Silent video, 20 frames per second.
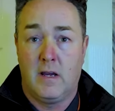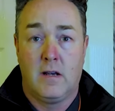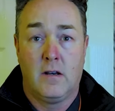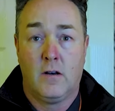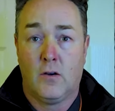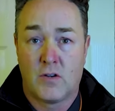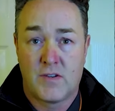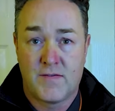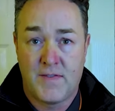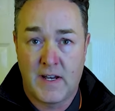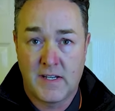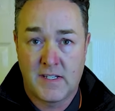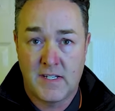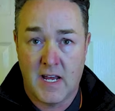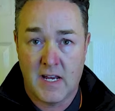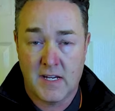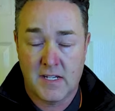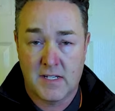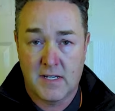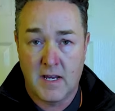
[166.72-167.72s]
looks
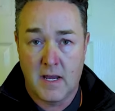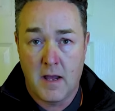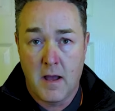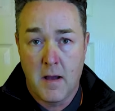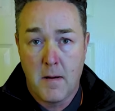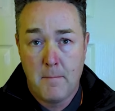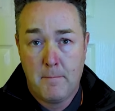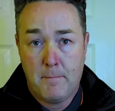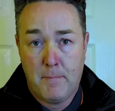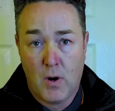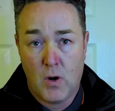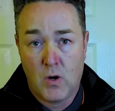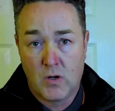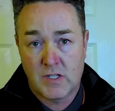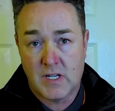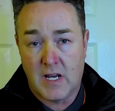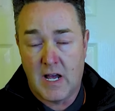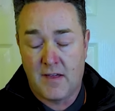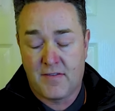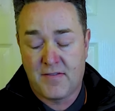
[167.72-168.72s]
fantastic,
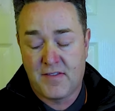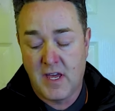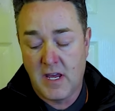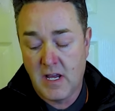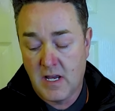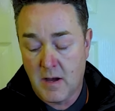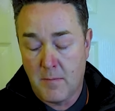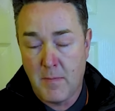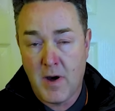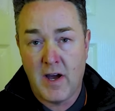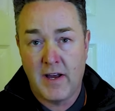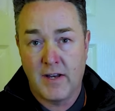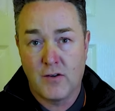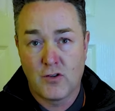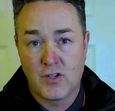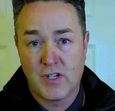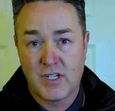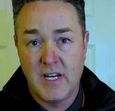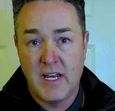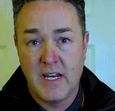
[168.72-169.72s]
but I think I might
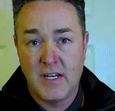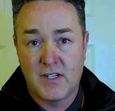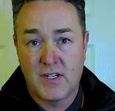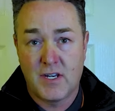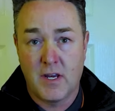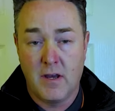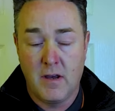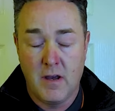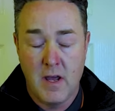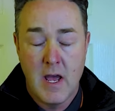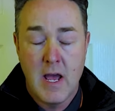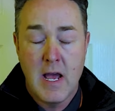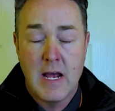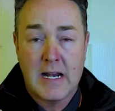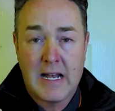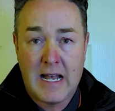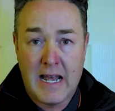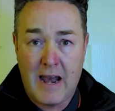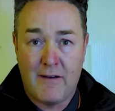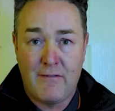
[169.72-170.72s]
just need to
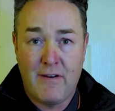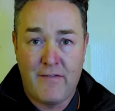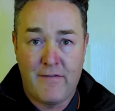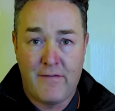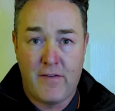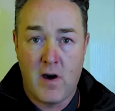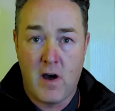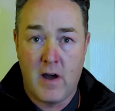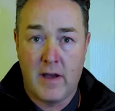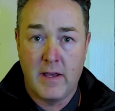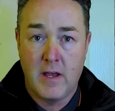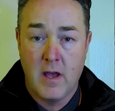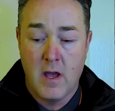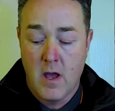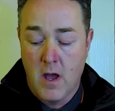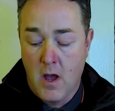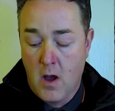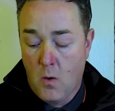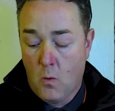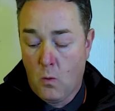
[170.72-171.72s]
clarify
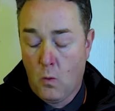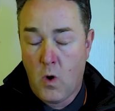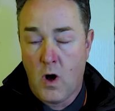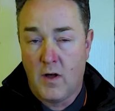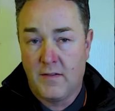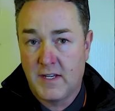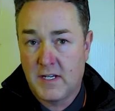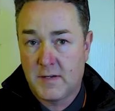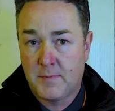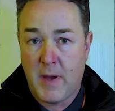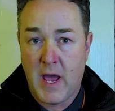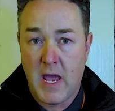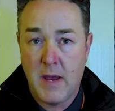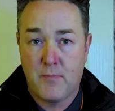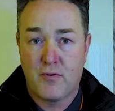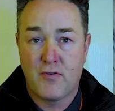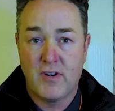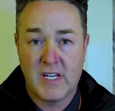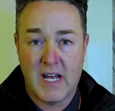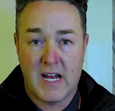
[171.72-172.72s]
what this
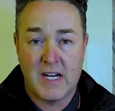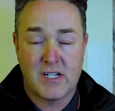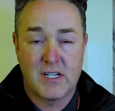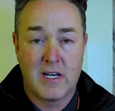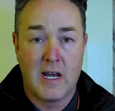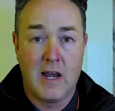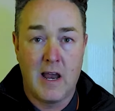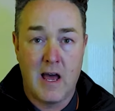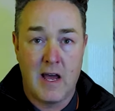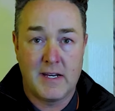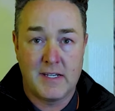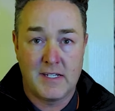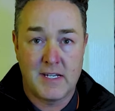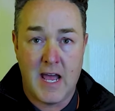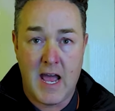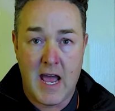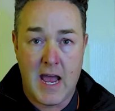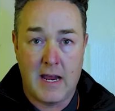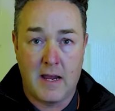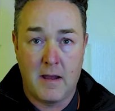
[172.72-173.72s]
paper is actually like to
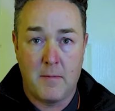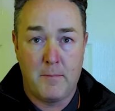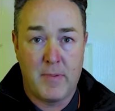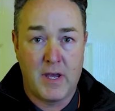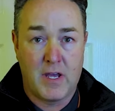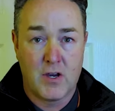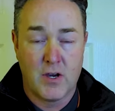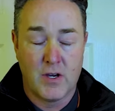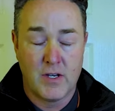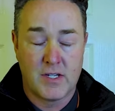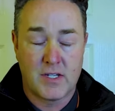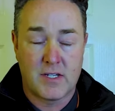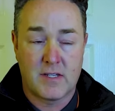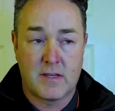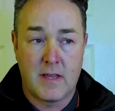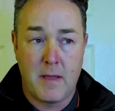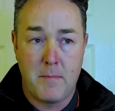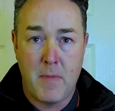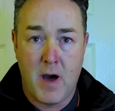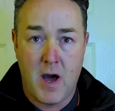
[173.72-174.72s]
hang, because
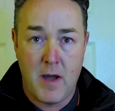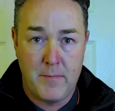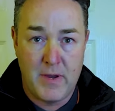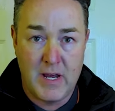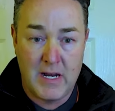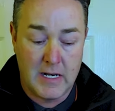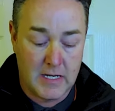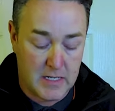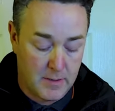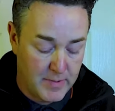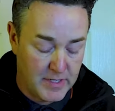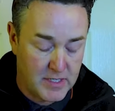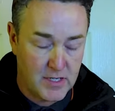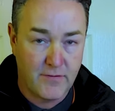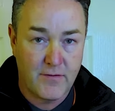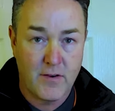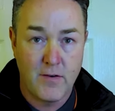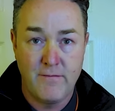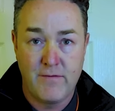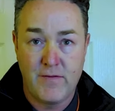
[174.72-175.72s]
there might be a little bit
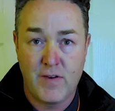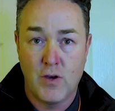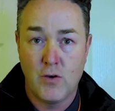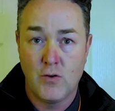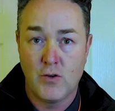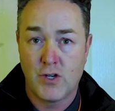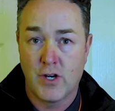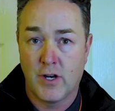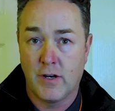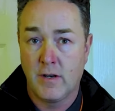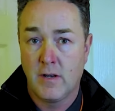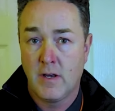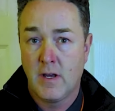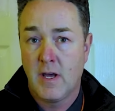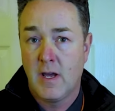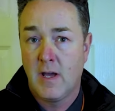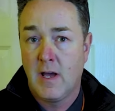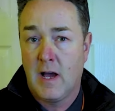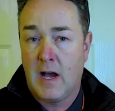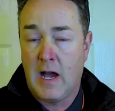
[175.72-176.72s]
of confusion.
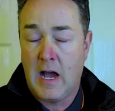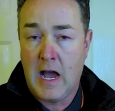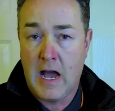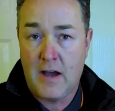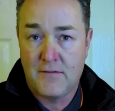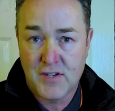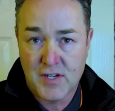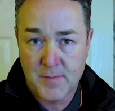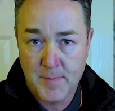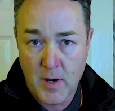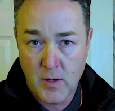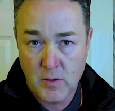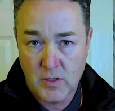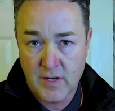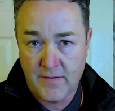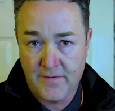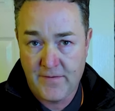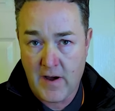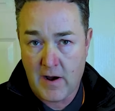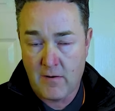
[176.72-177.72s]
I have spoke
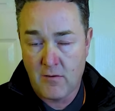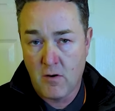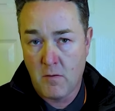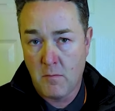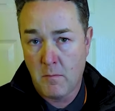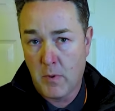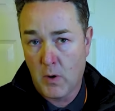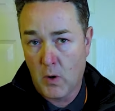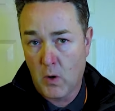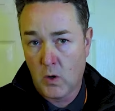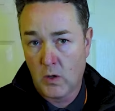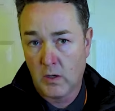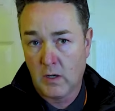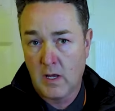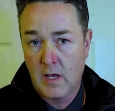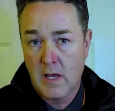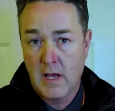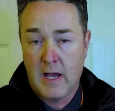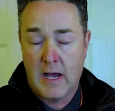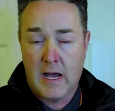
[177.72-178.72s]
to Farrow
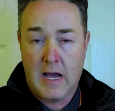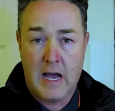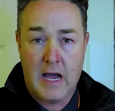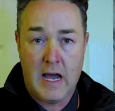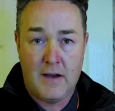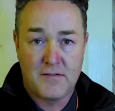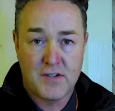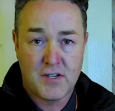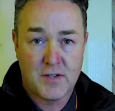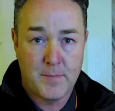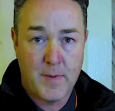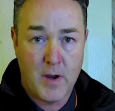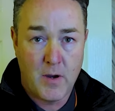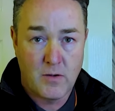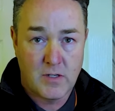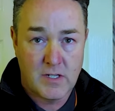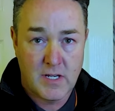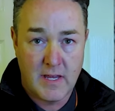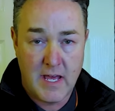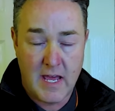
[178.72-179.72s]
Ball, I have
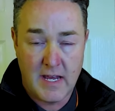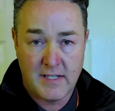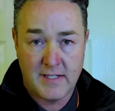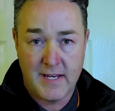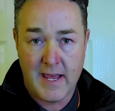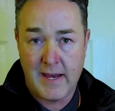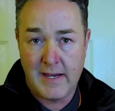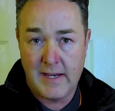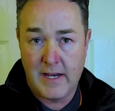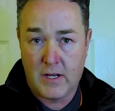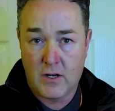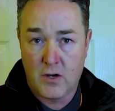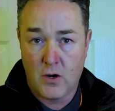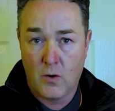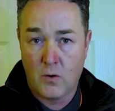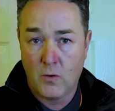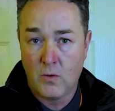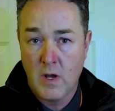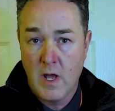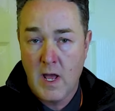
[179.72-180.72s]
spoke to their
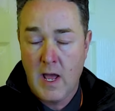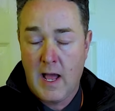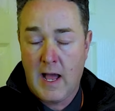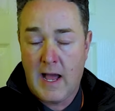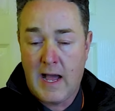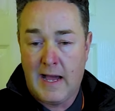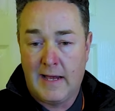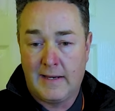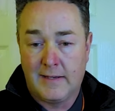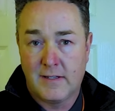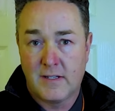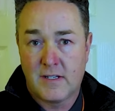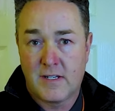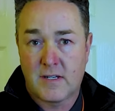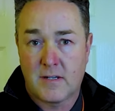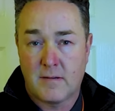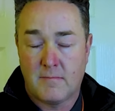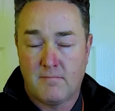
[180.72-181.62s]
technical, and